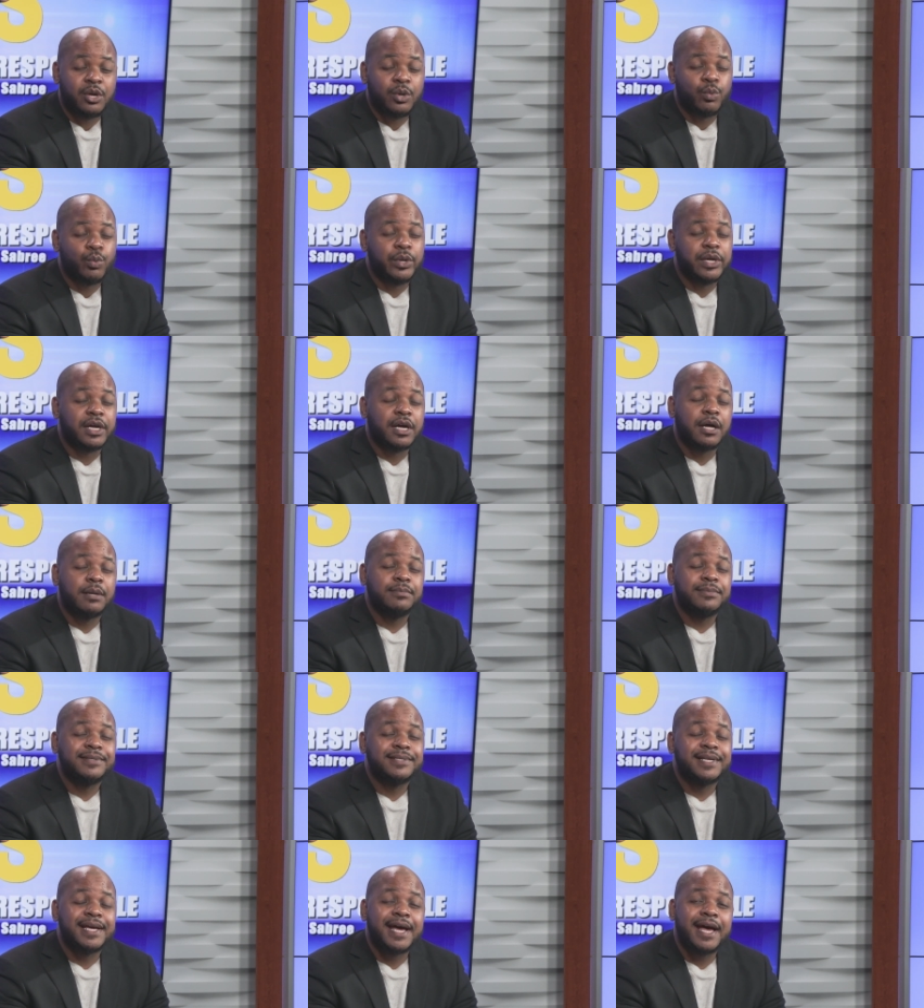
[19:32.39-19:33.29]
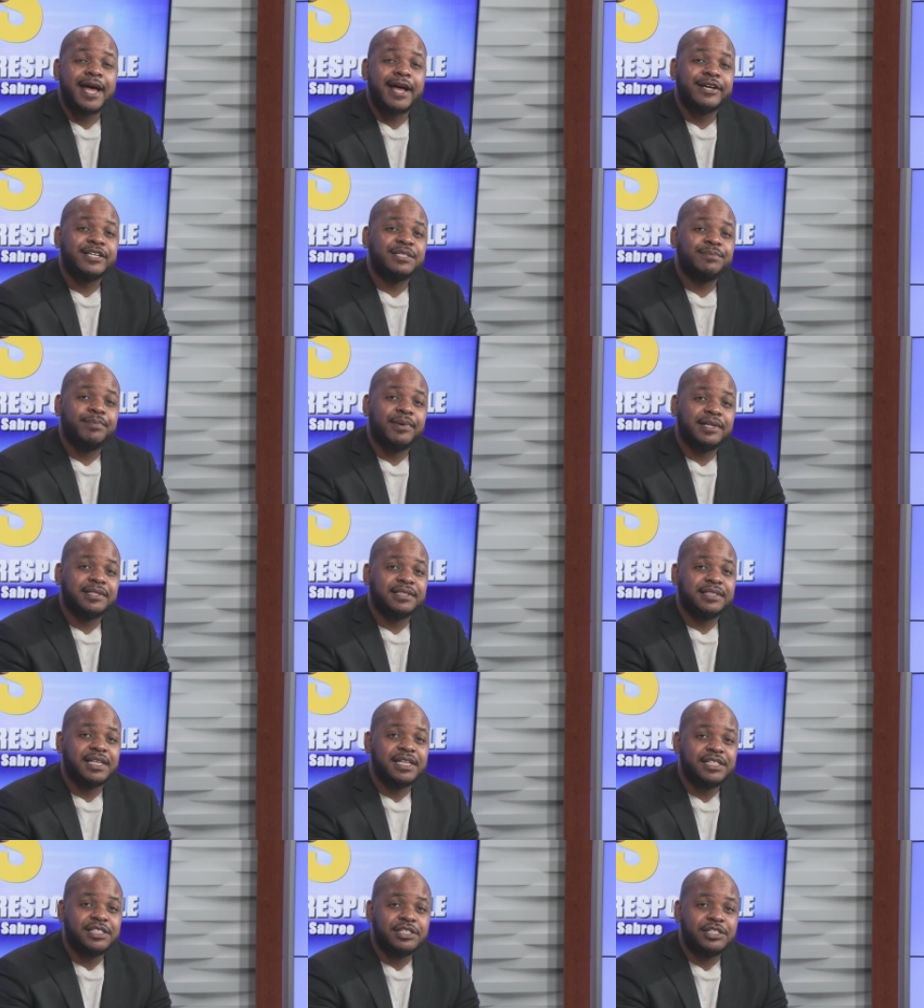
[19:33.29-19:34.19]
when it comes to
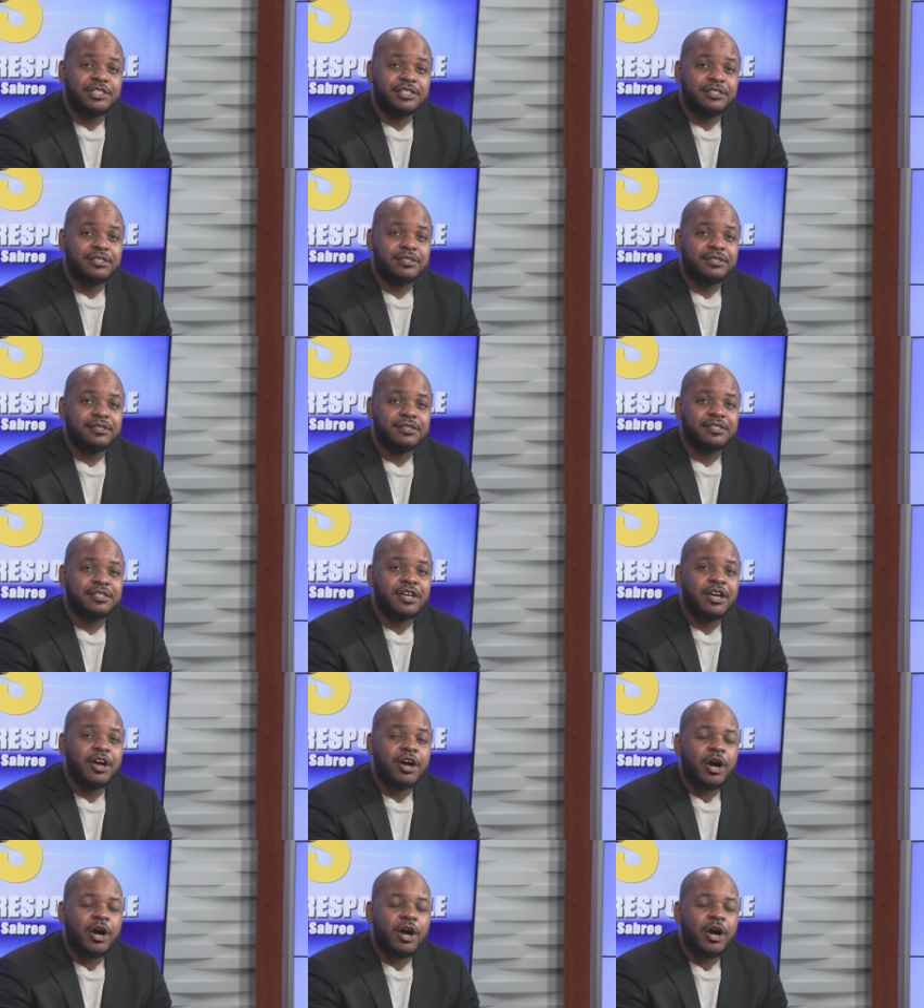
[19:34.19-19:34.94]
expectations